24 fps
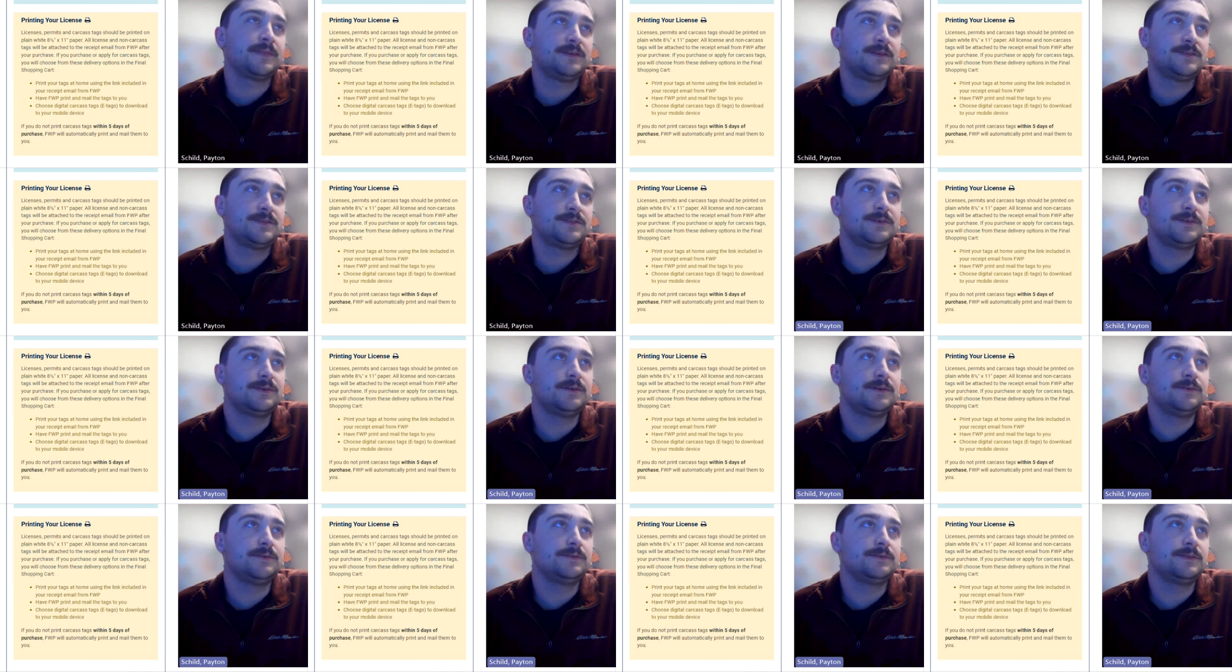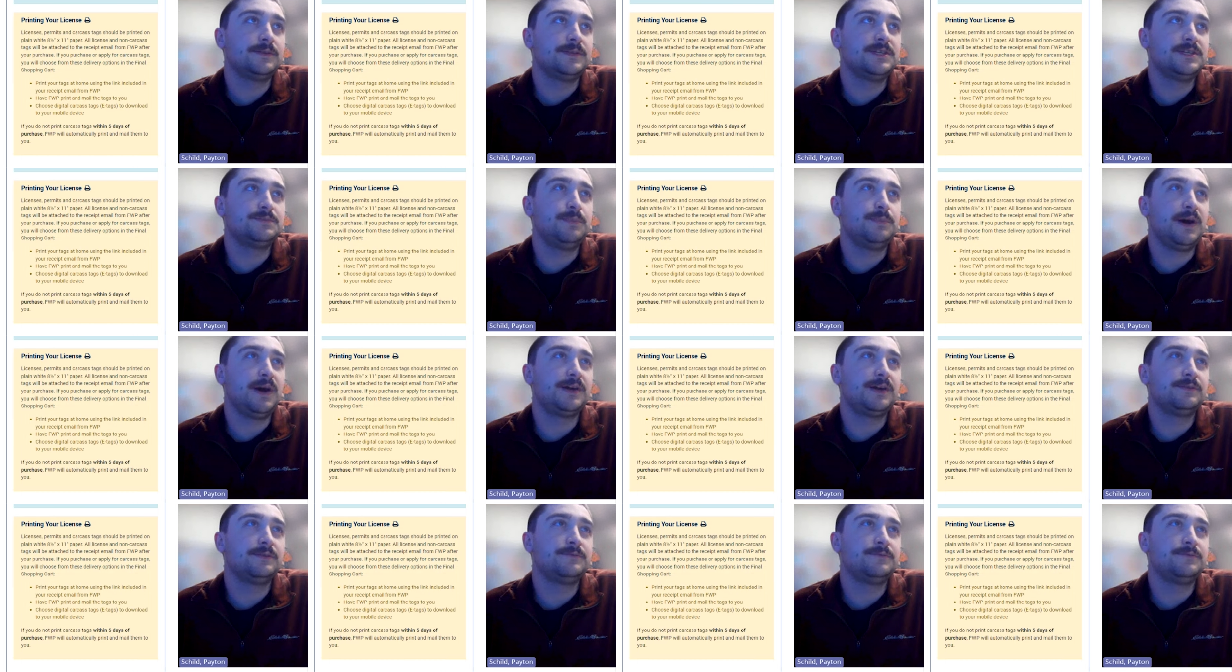So these
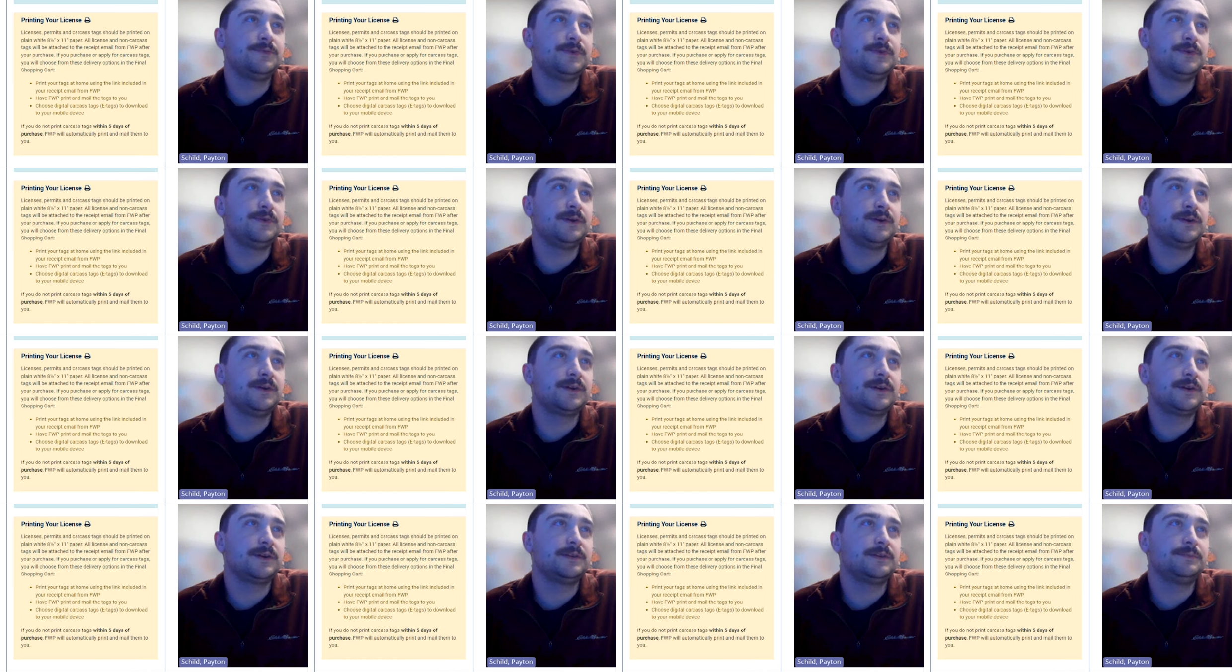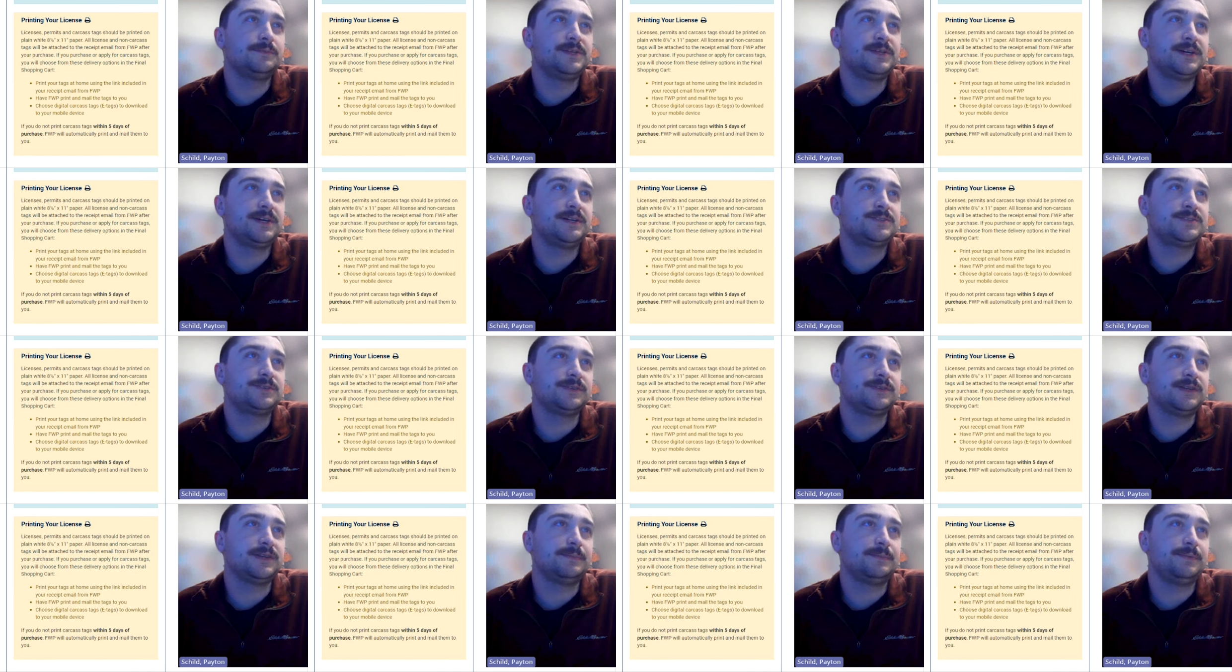bottom 4 could
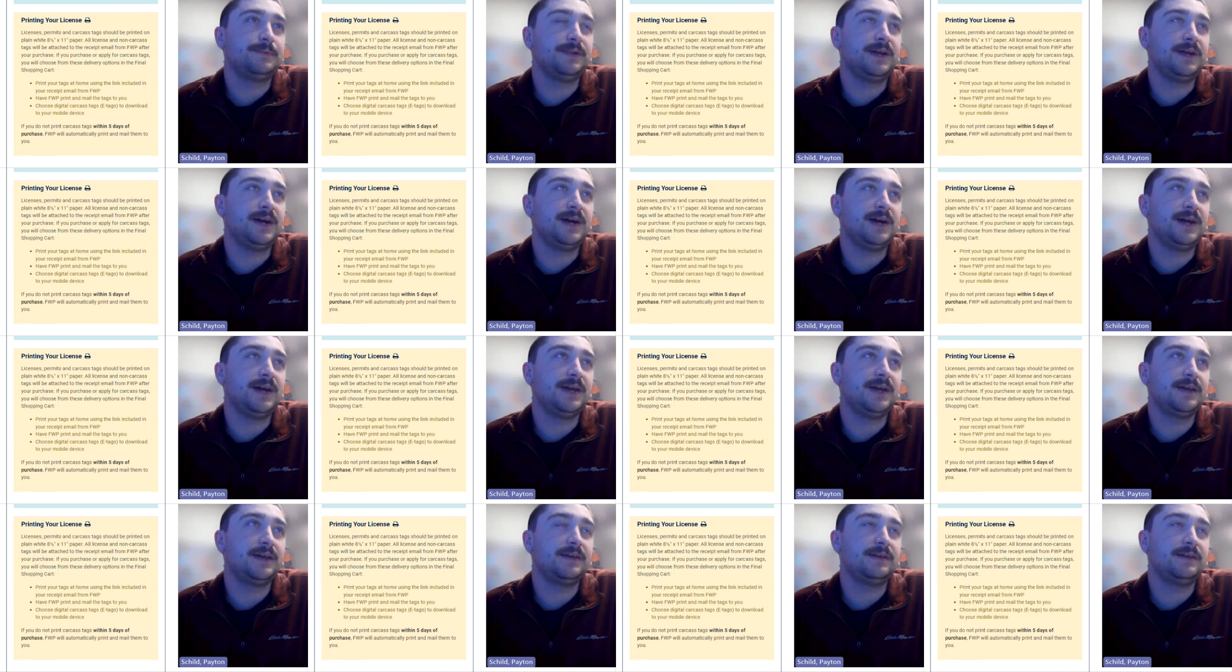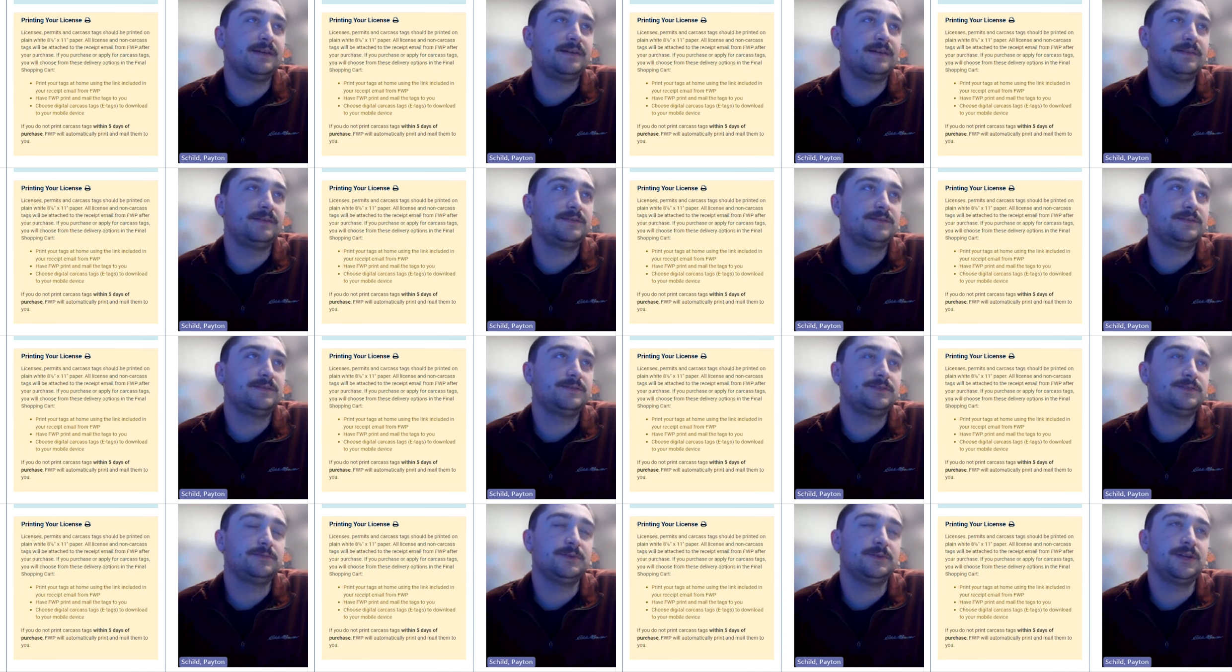potentially apply
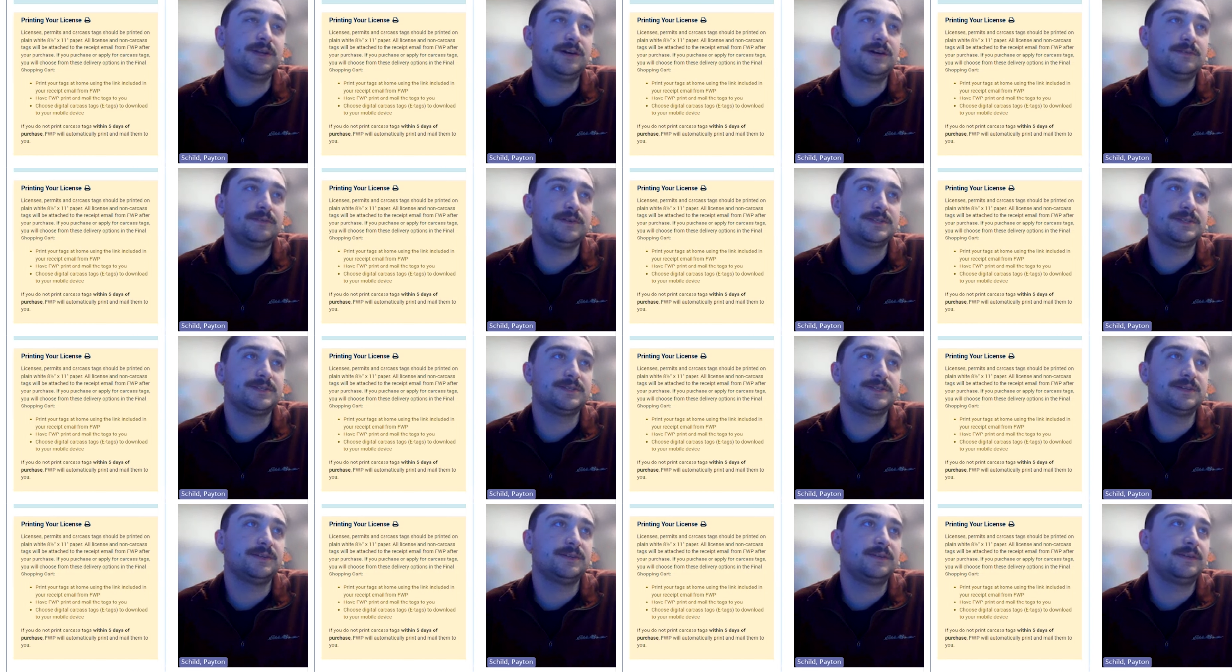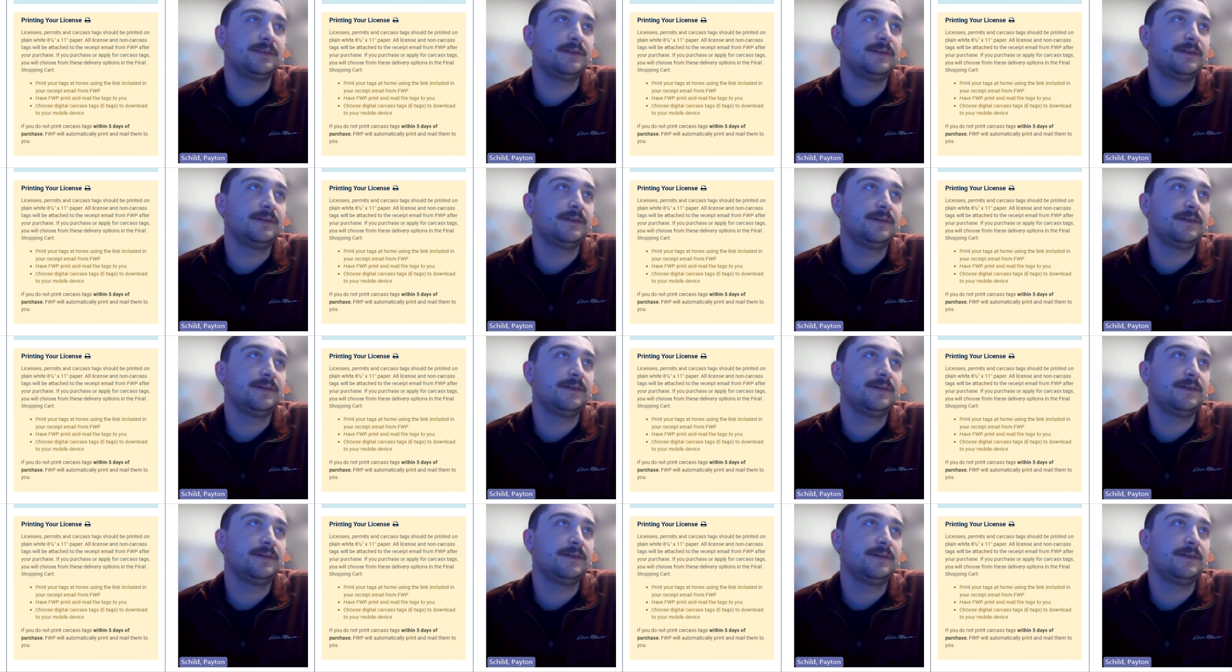to a non-resident.